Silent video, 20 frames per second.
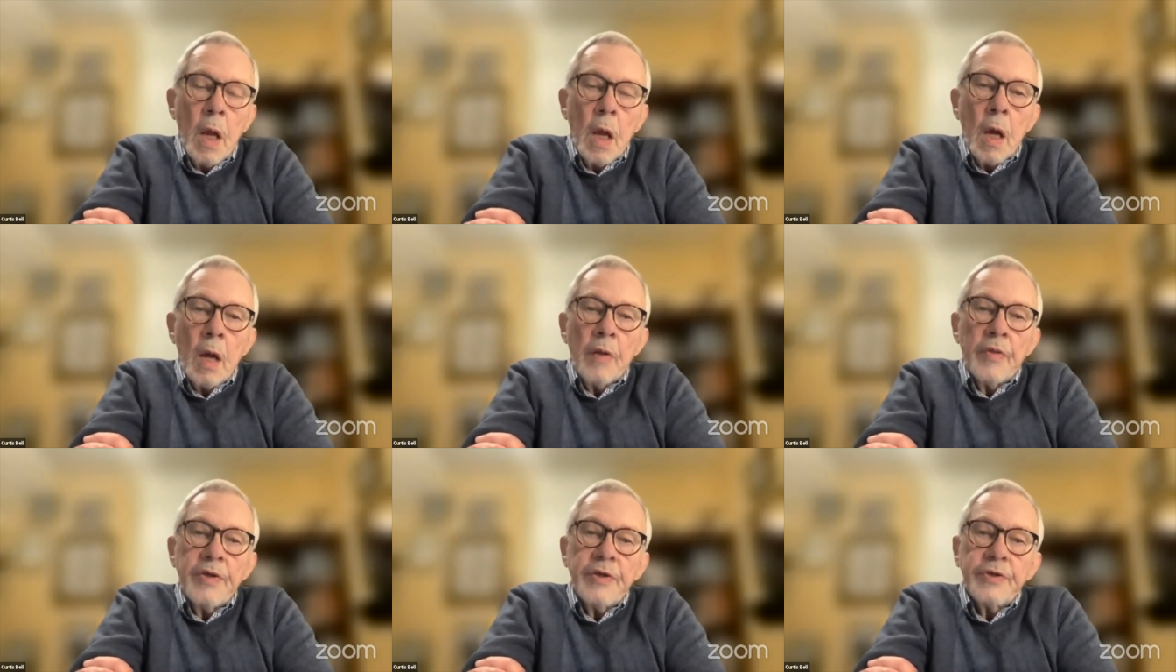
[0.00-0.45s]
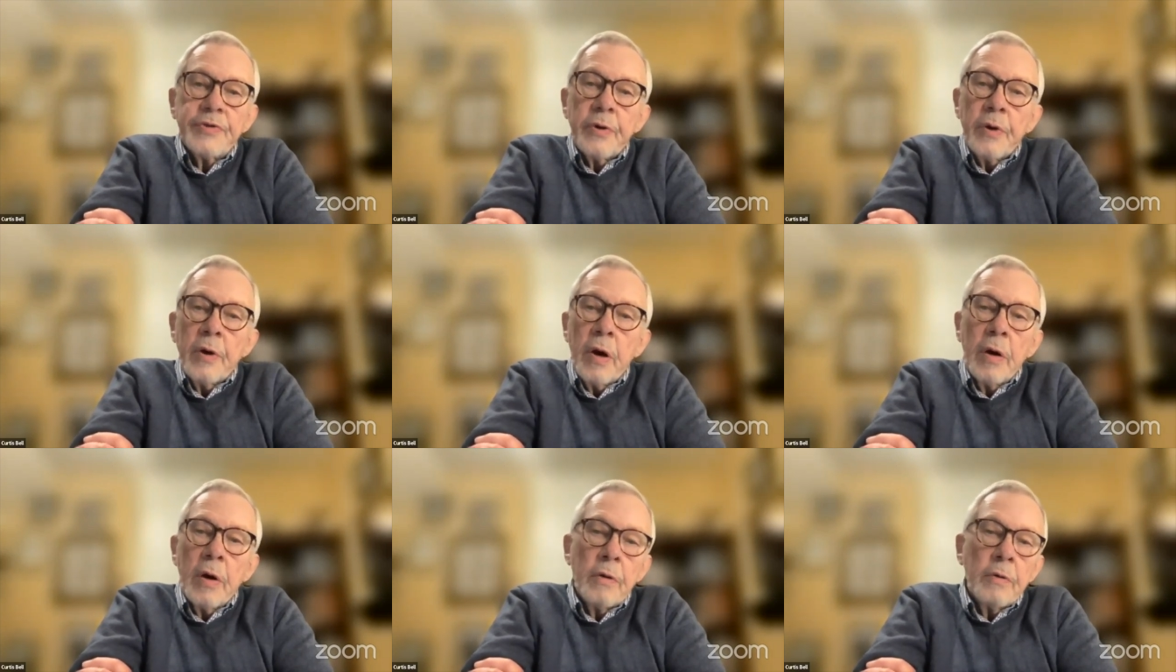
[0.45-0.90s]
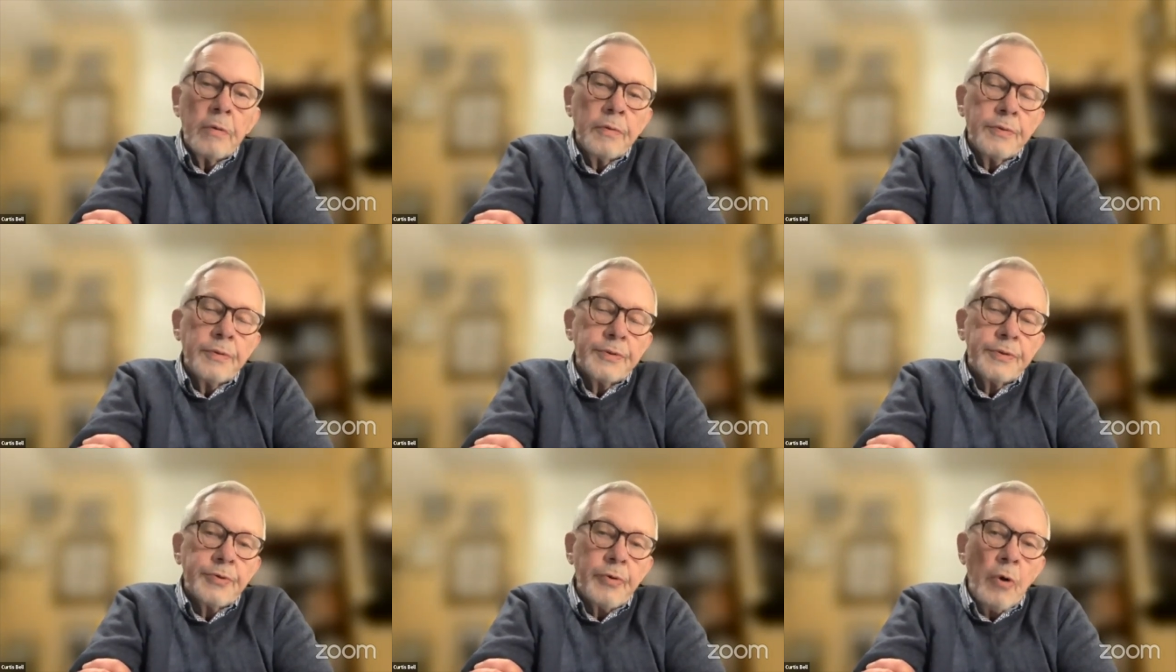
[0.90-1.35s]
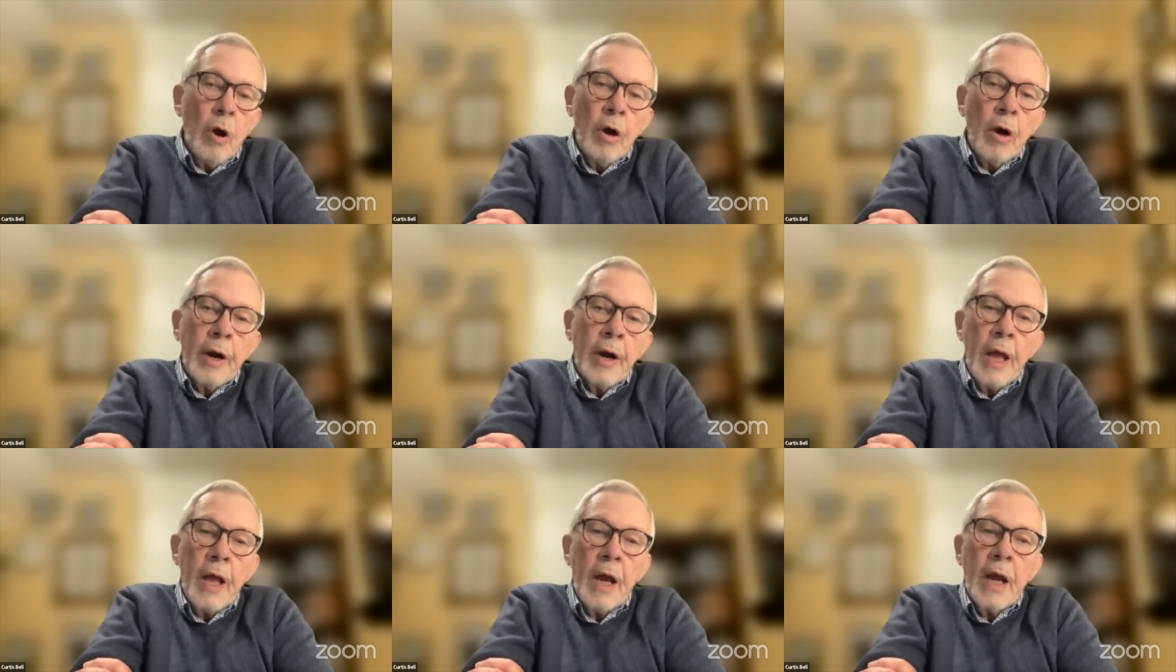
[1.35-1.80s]
Uh, these are our
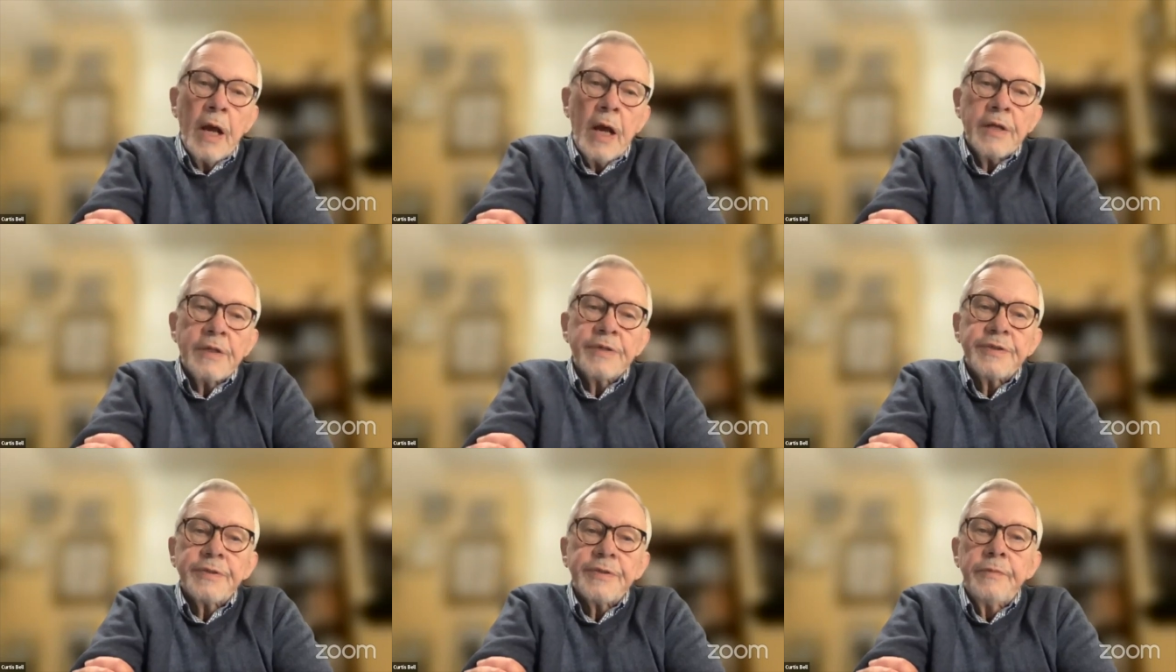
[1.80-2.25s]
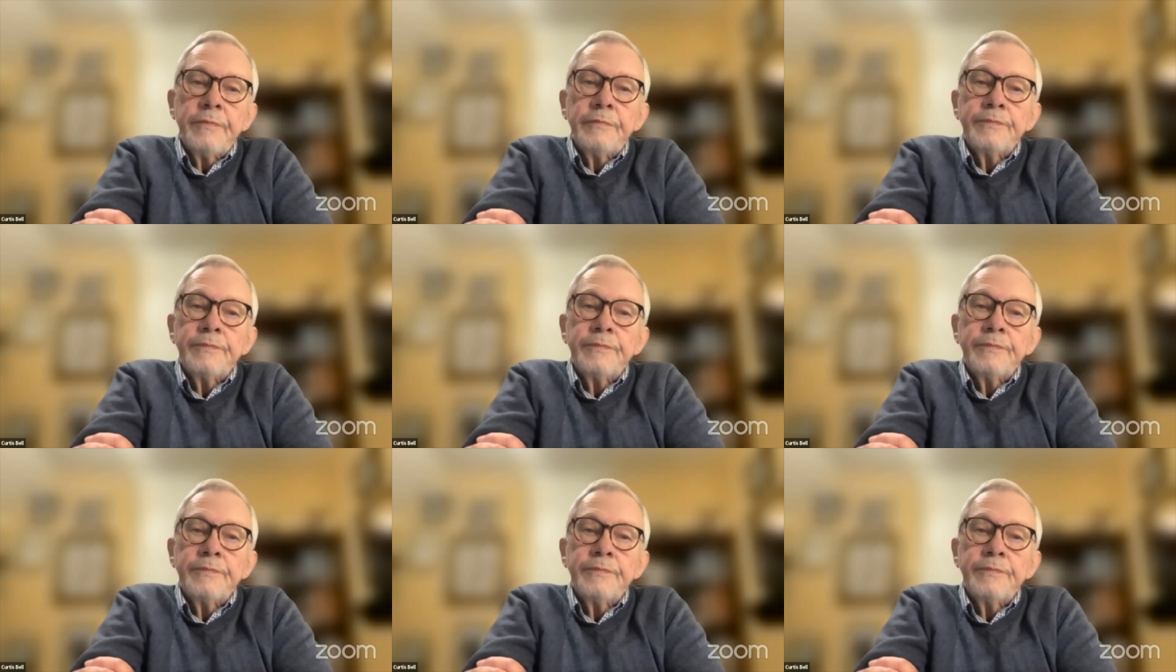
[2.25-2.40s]
strong allies.